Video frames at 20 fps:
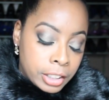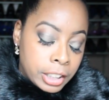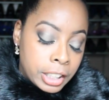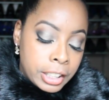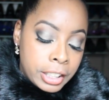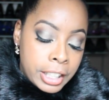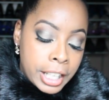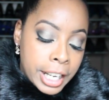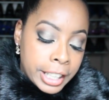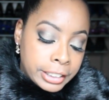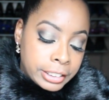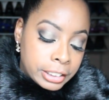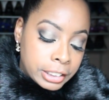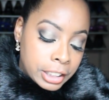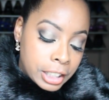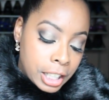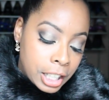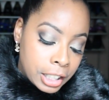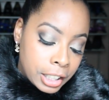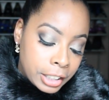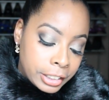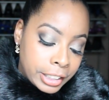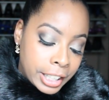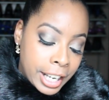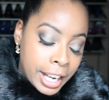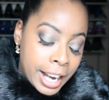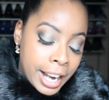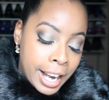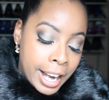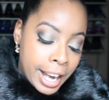The next color
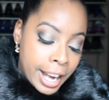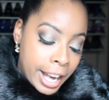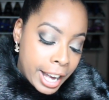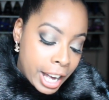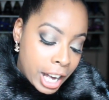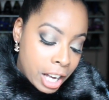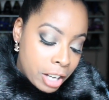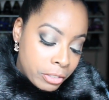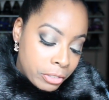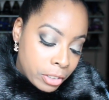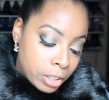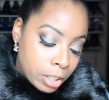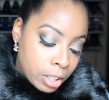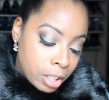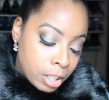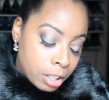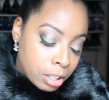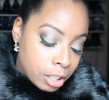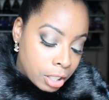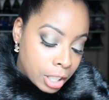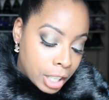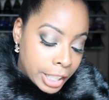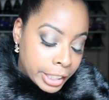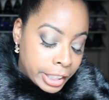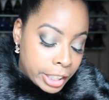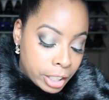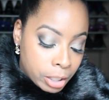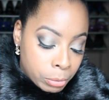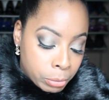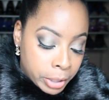that I have, oh, I
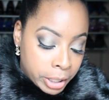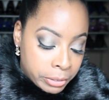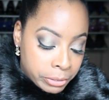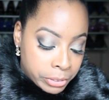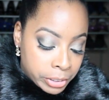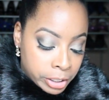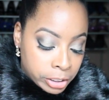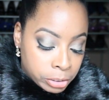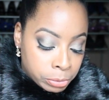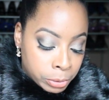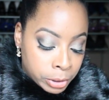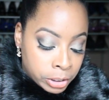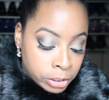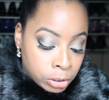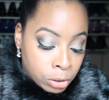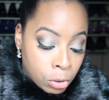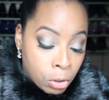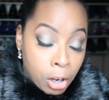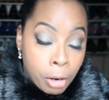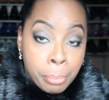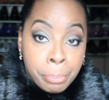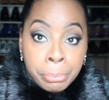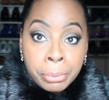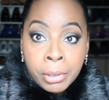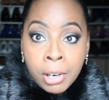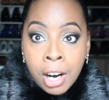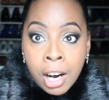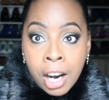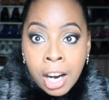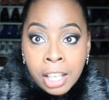can't wait for this one. It's called
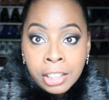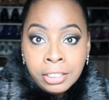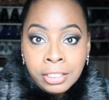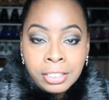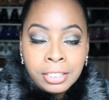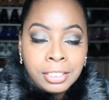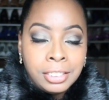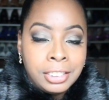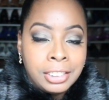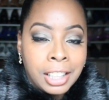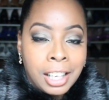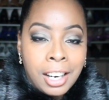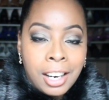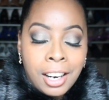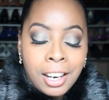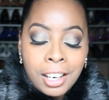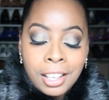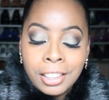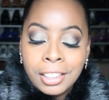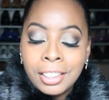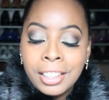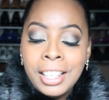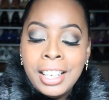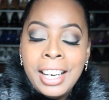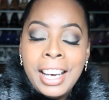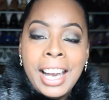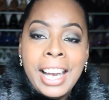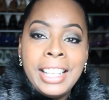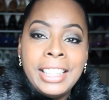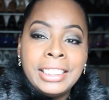Bronze Doll,
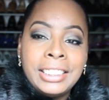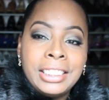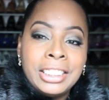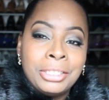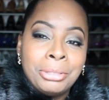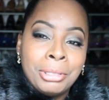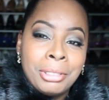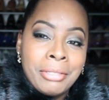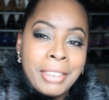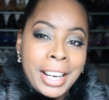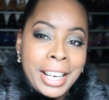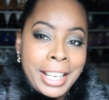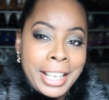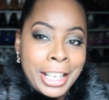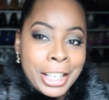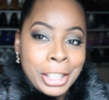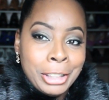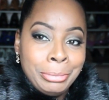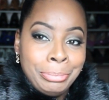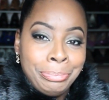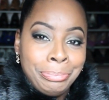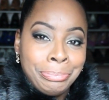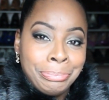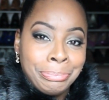and it's this one right here.